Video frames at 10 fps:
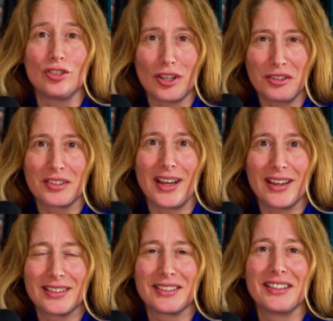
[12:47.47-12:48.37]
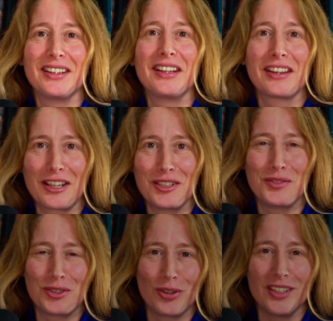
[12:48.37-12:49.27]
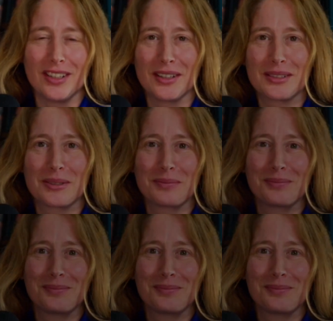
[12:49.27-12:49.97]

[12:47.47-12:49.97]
just that. Thank you for joining us.